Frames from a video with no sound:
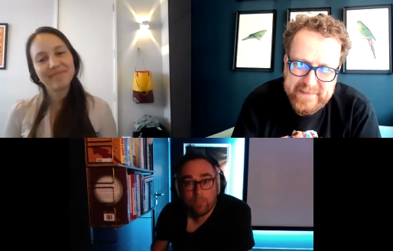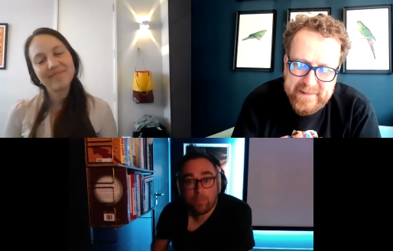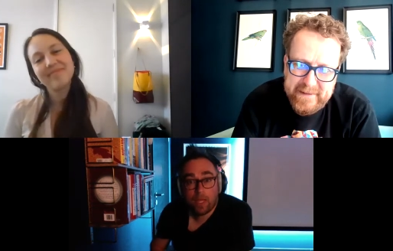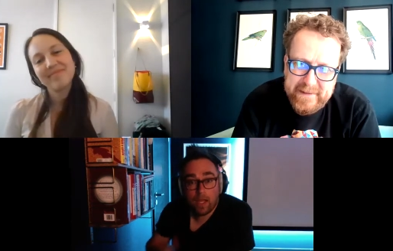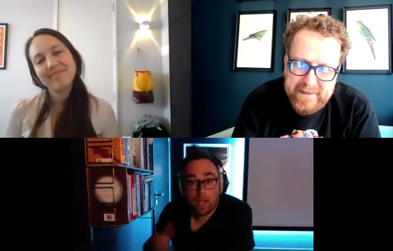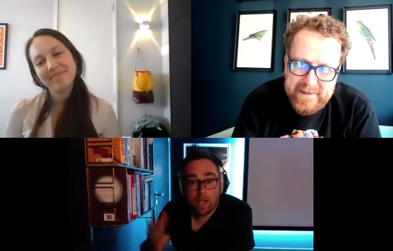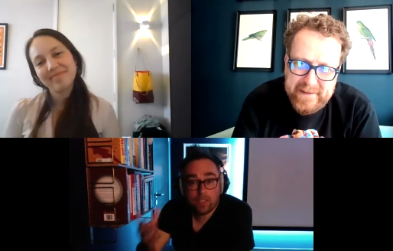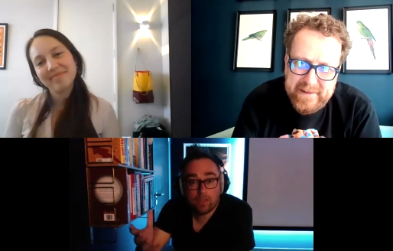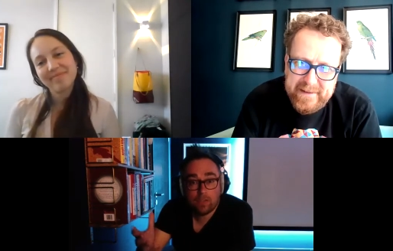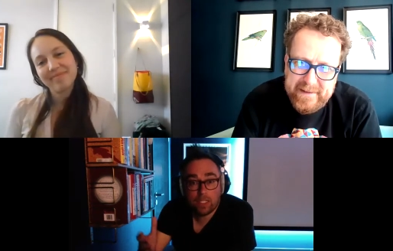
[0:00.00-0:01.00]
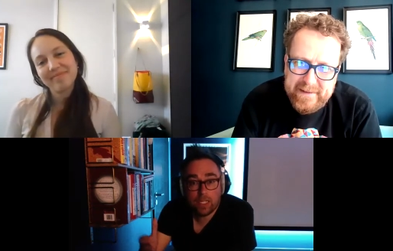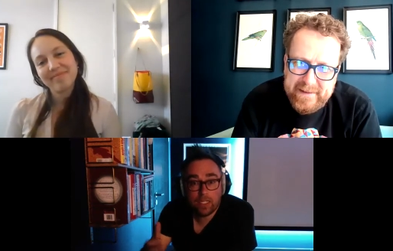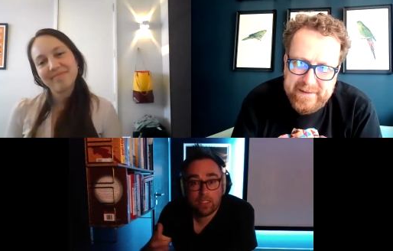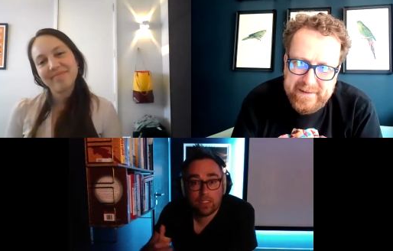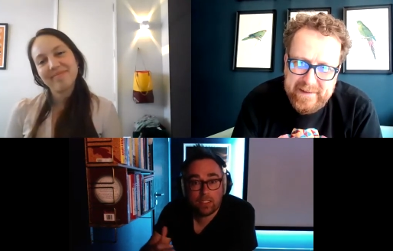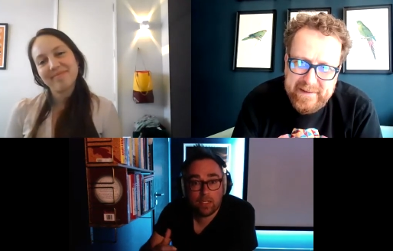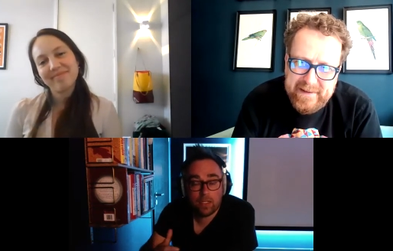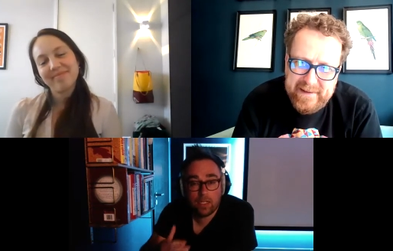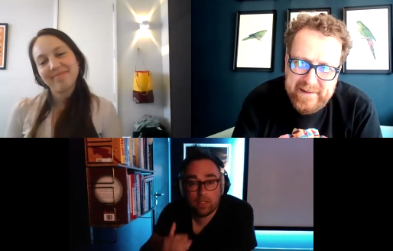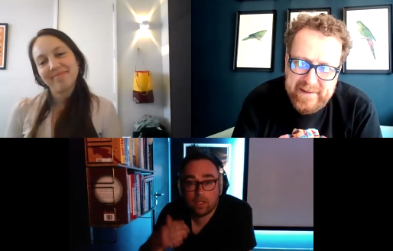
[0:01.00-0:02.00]
Speaker 1: And I asked all the kids and,
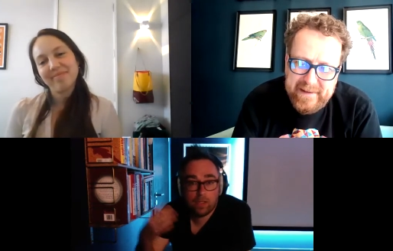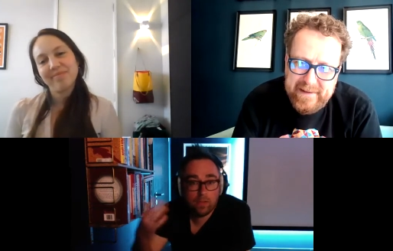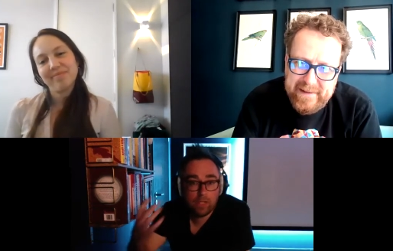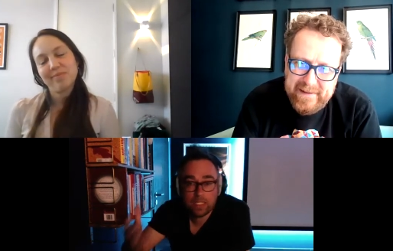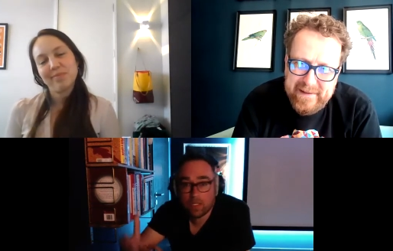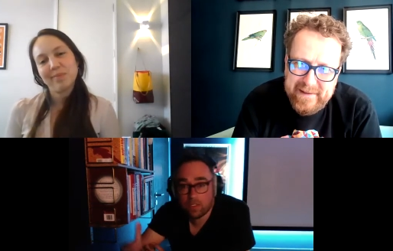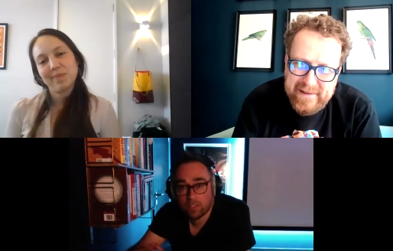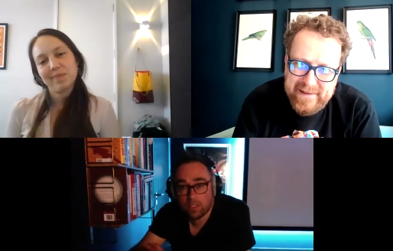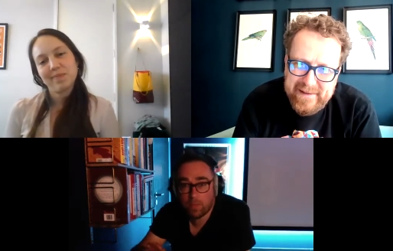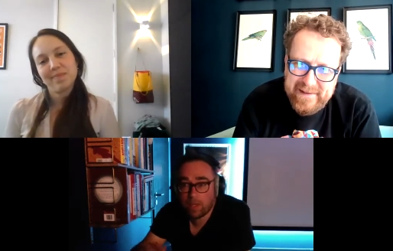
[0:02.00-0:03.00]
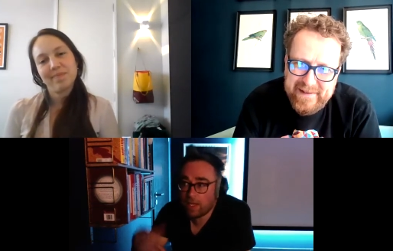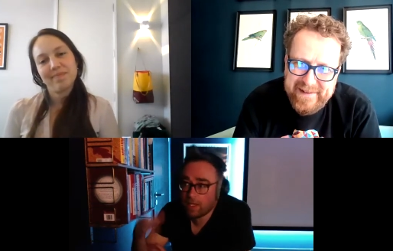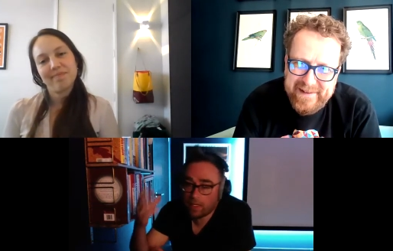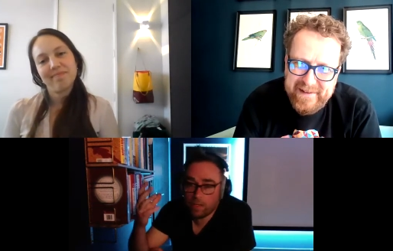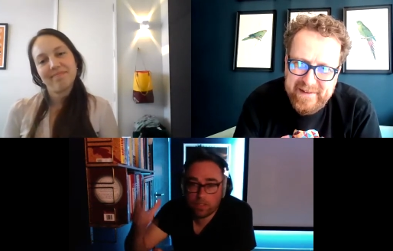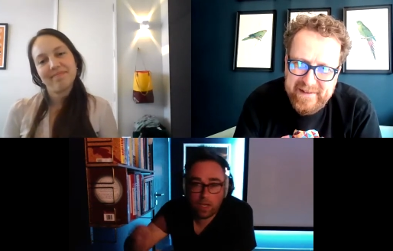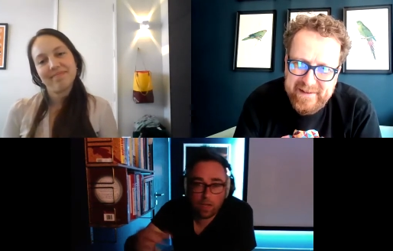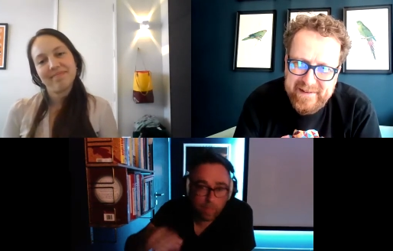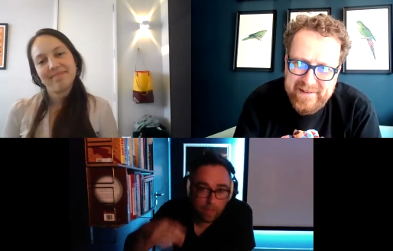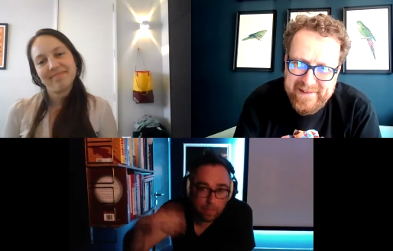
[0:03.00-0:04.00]
and had all these answers back. And it was kind
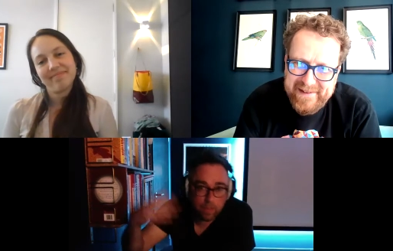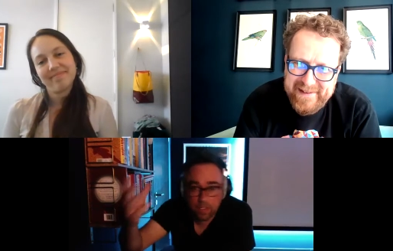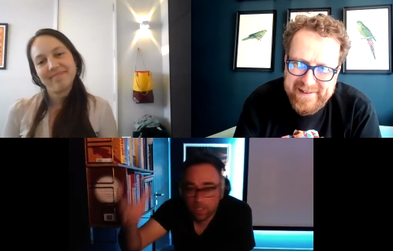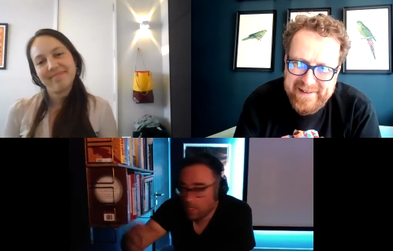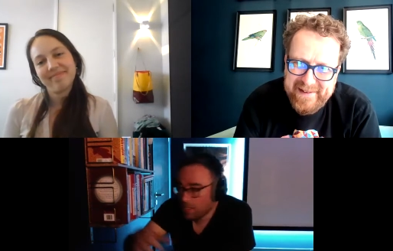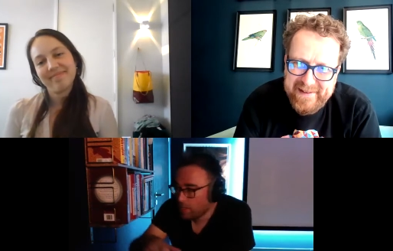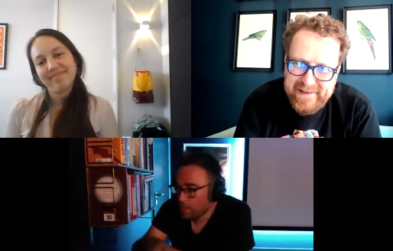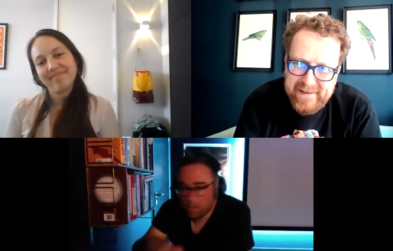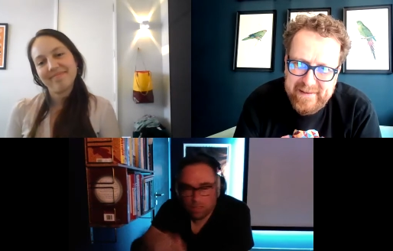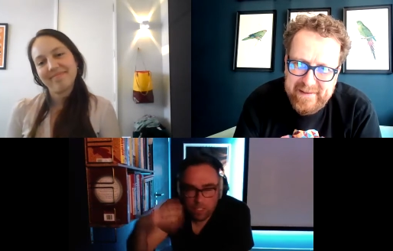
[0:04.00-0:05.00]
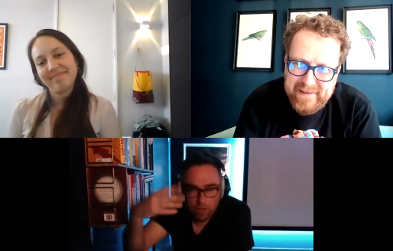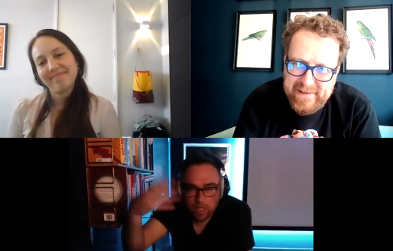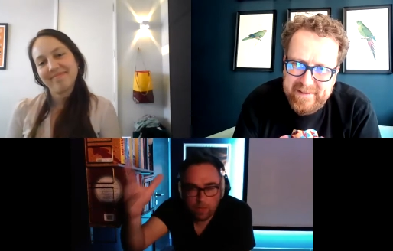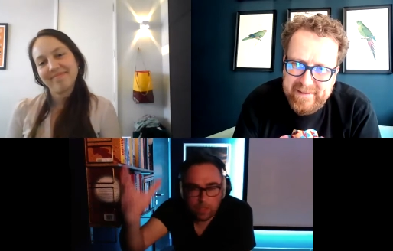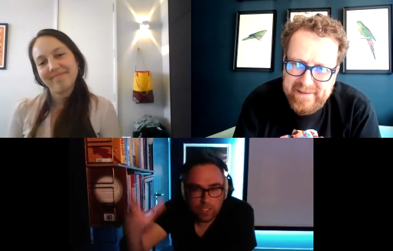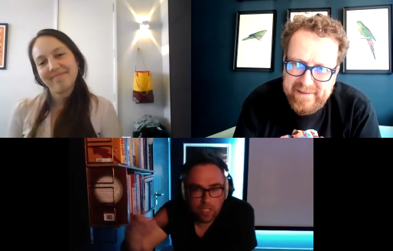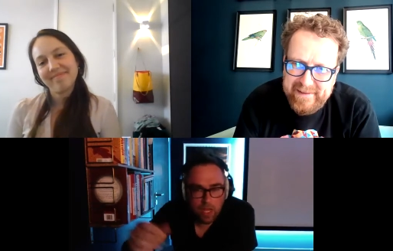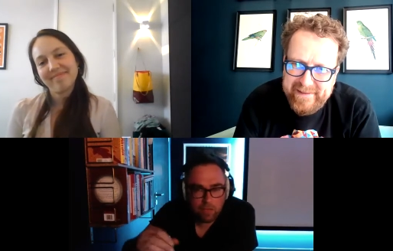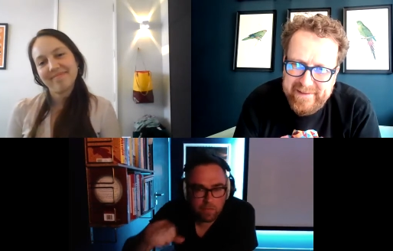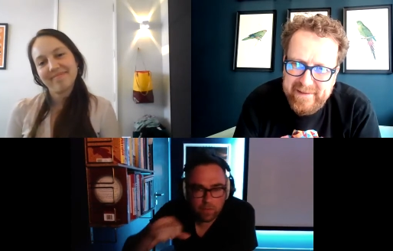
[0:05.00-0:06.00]
of, they would, uh, incredible
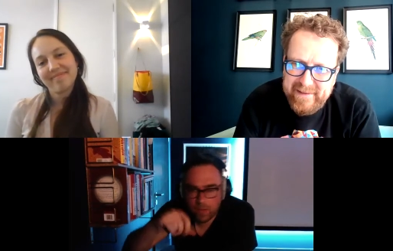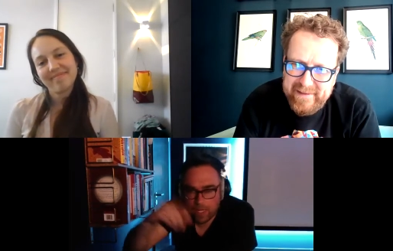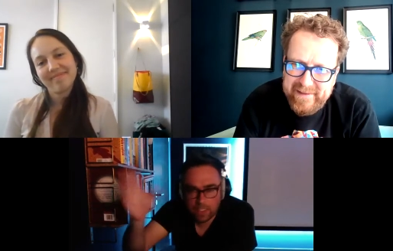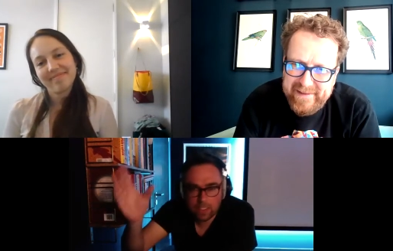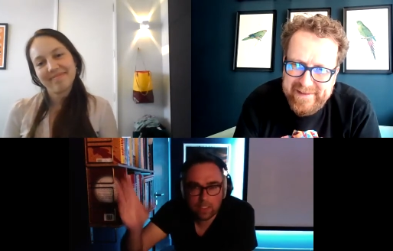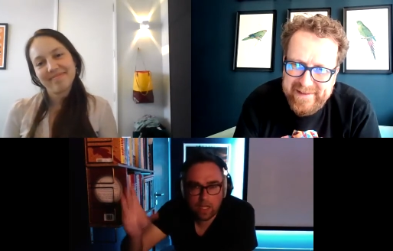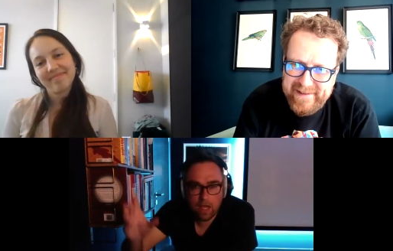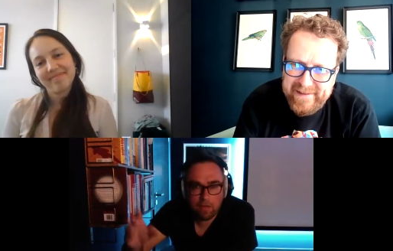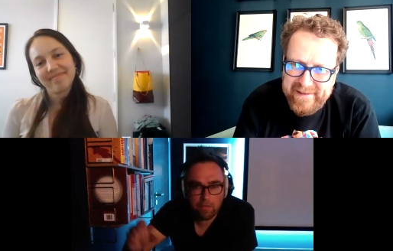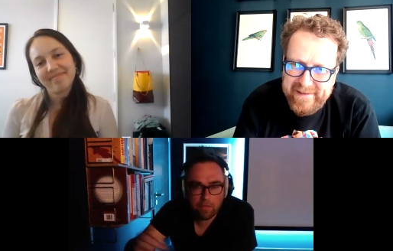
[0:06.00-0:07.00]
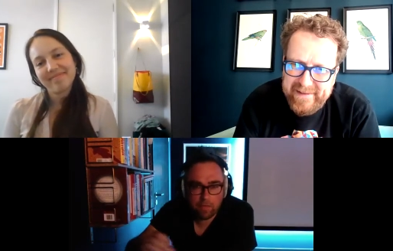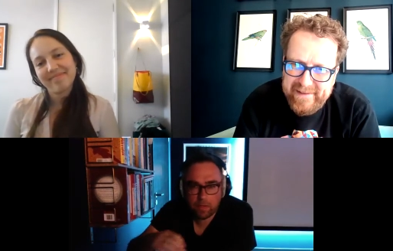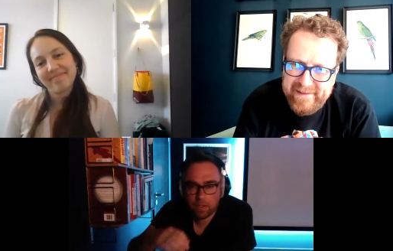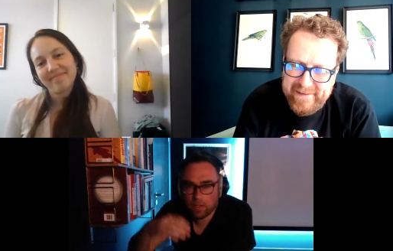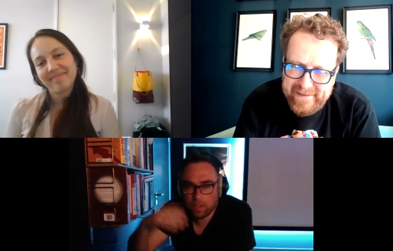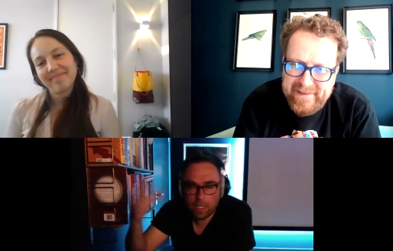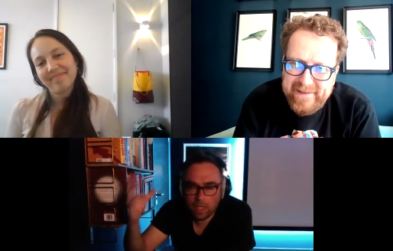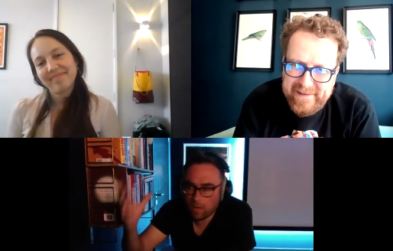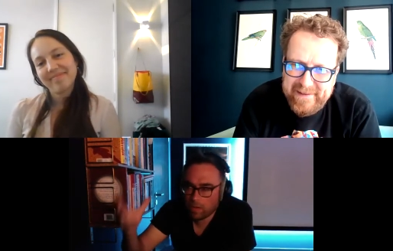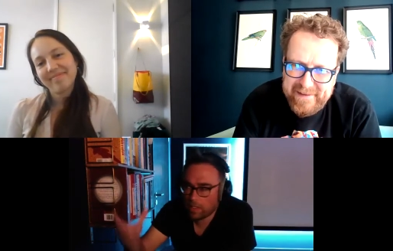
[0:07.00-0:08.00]
stuff, crazy stuff, you
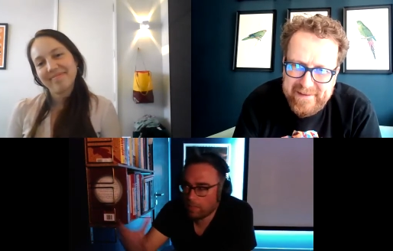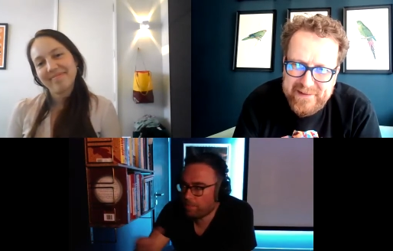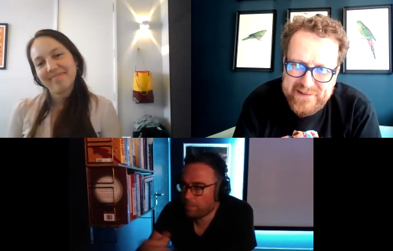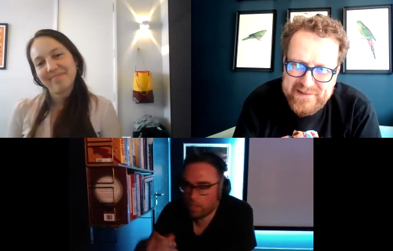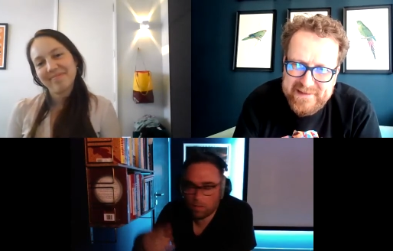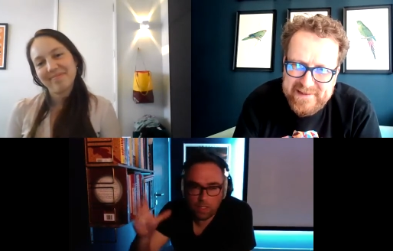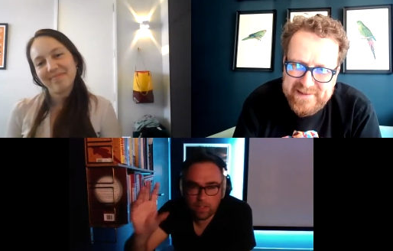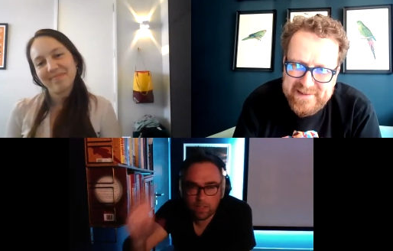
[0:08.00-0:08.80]
know, going to